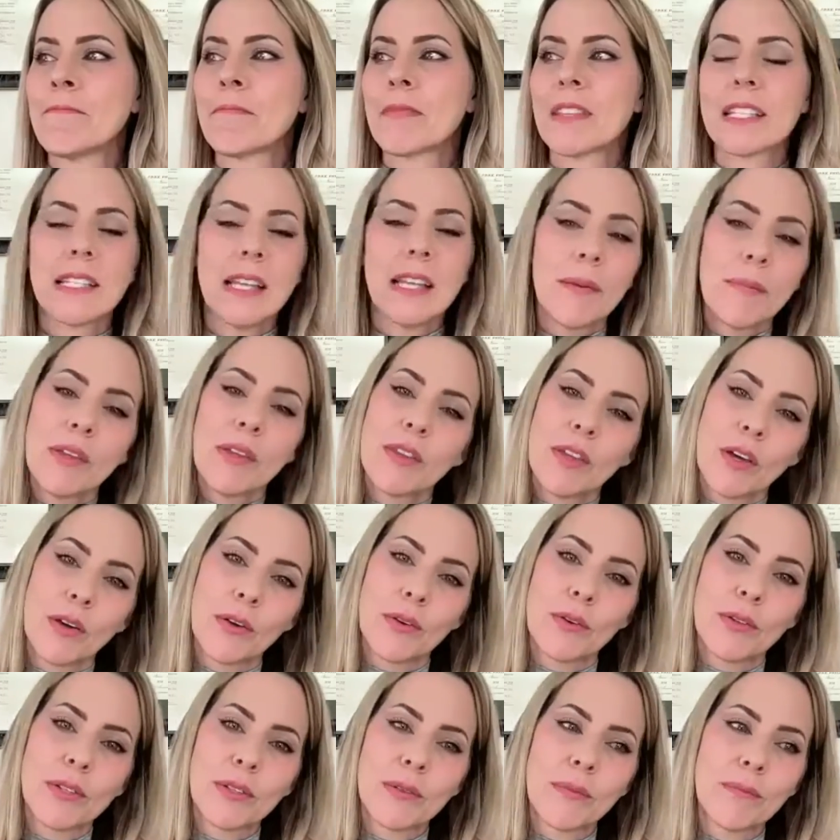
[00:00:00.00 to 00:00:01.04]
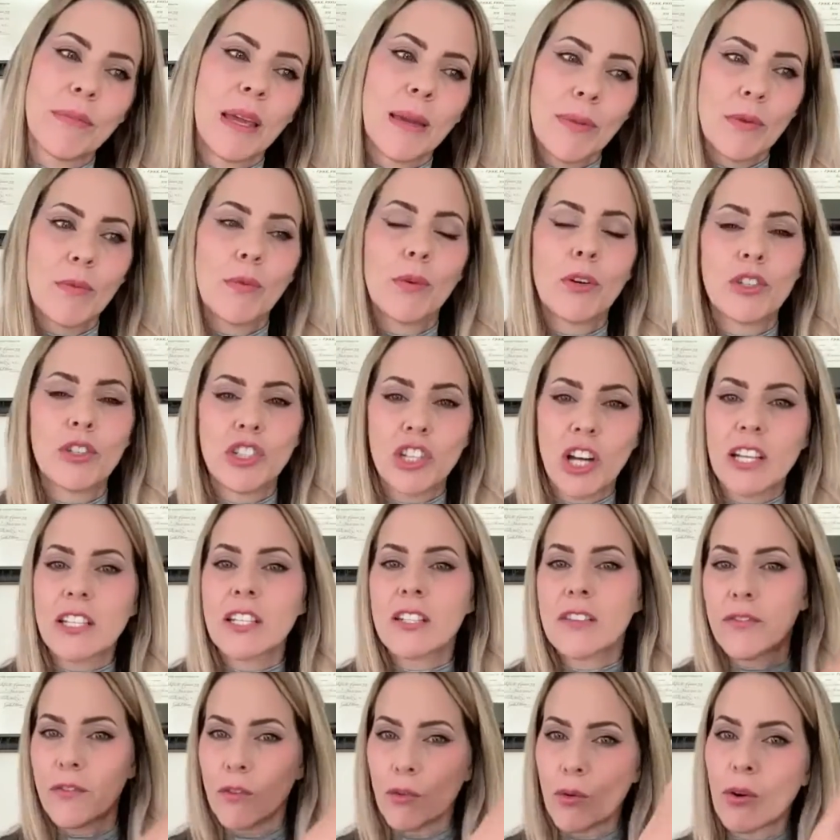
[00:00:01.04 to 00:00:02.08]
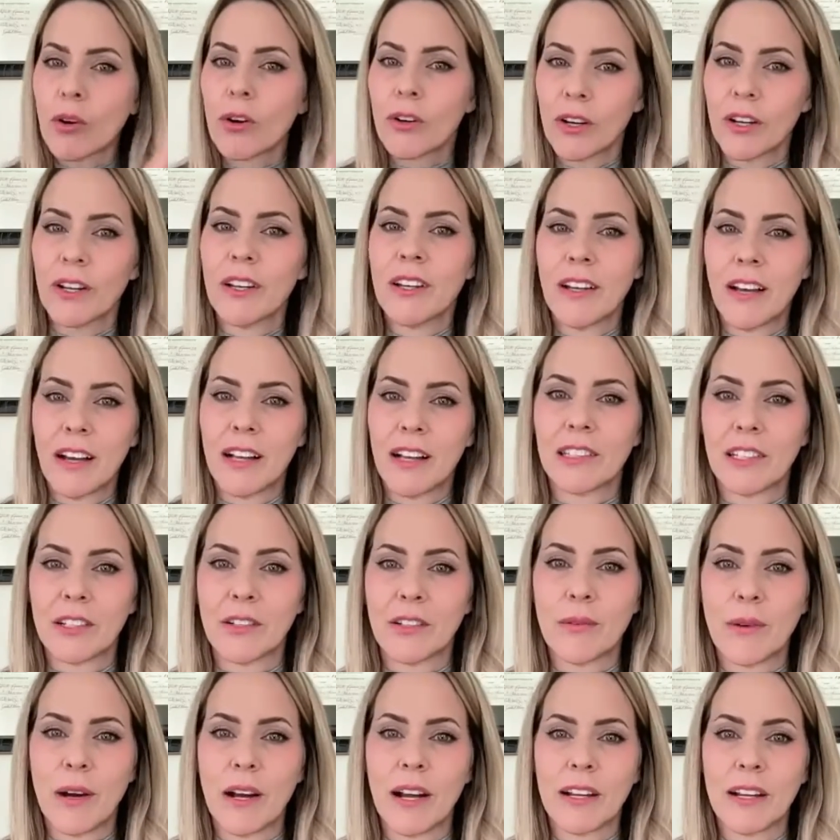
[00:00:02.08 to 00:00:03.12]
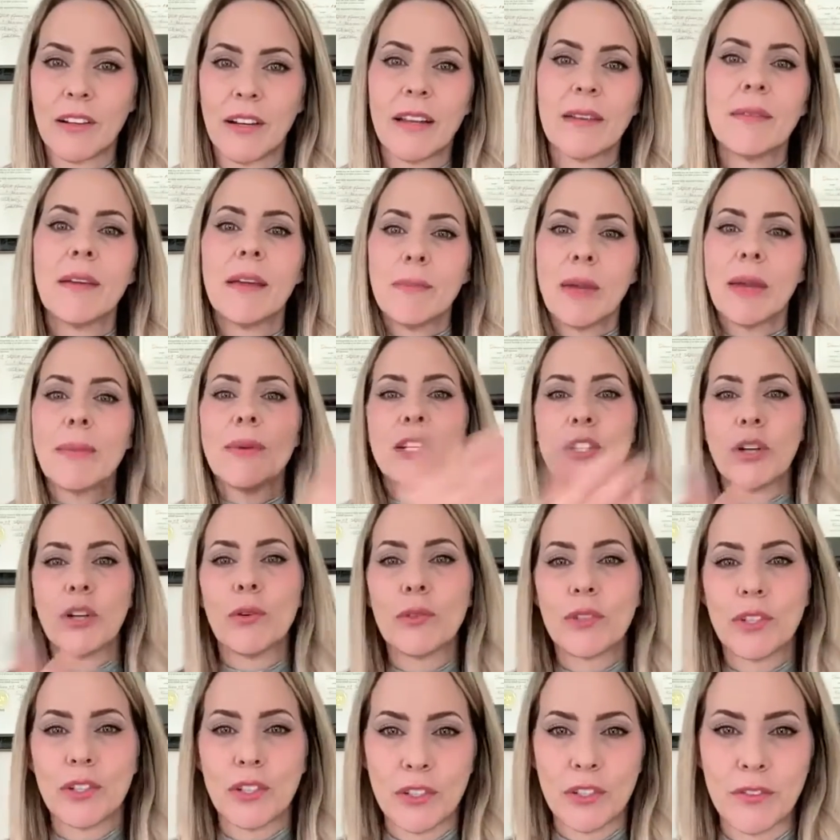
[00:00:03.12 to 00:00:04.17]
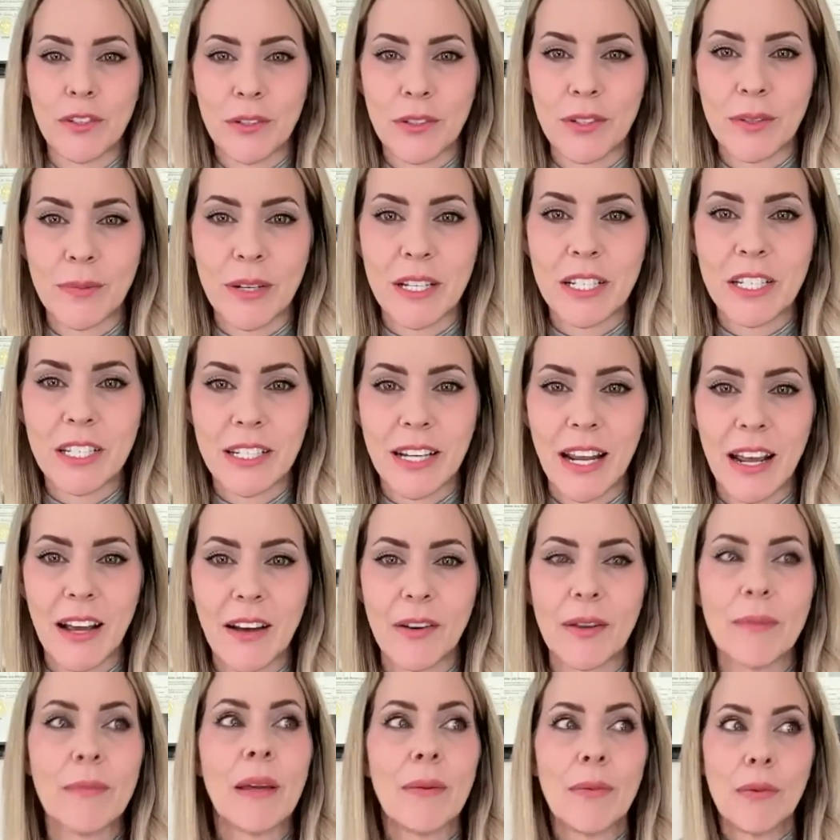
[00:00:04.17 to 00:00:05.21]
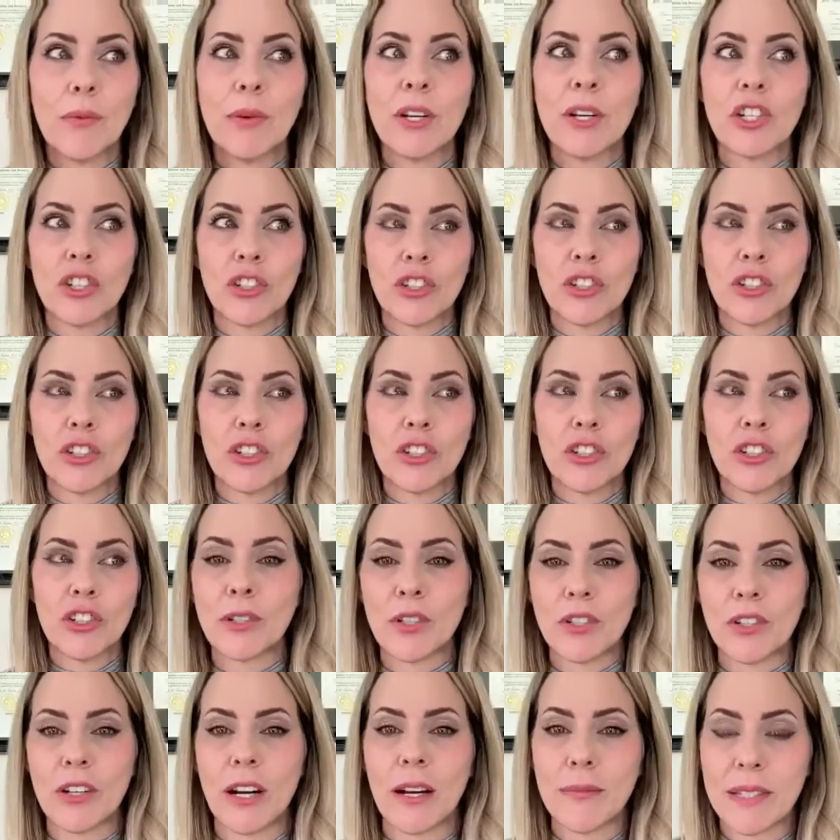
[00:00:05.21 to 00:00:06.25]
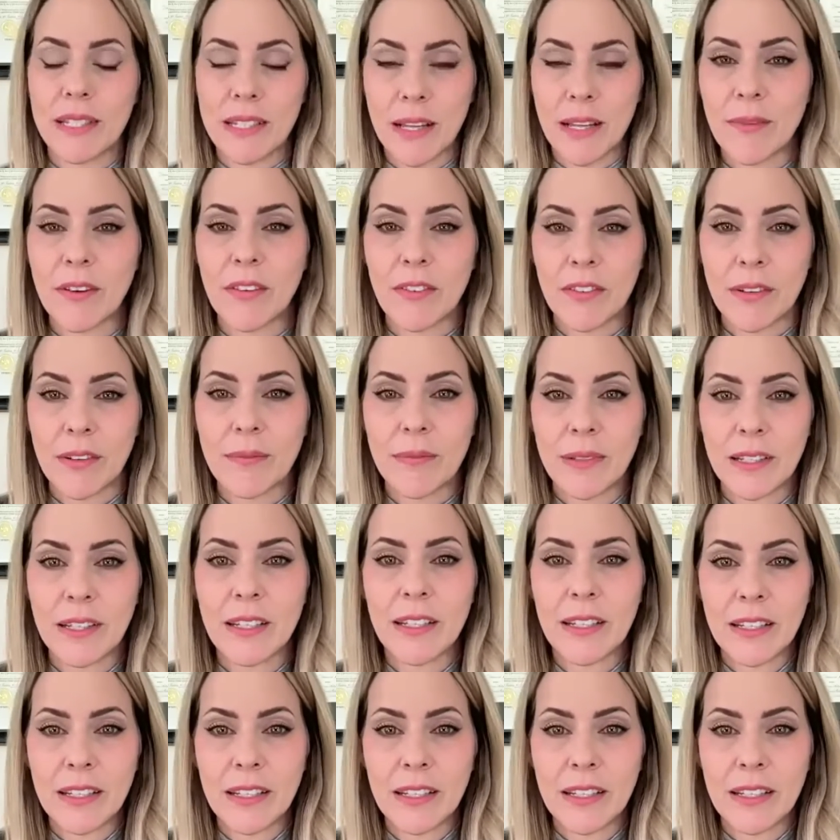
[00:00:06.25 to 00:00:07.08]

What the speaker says: some of those maybe were just for a little while and maybe don't serve you as much now. And maybe we should deprescribe some of them.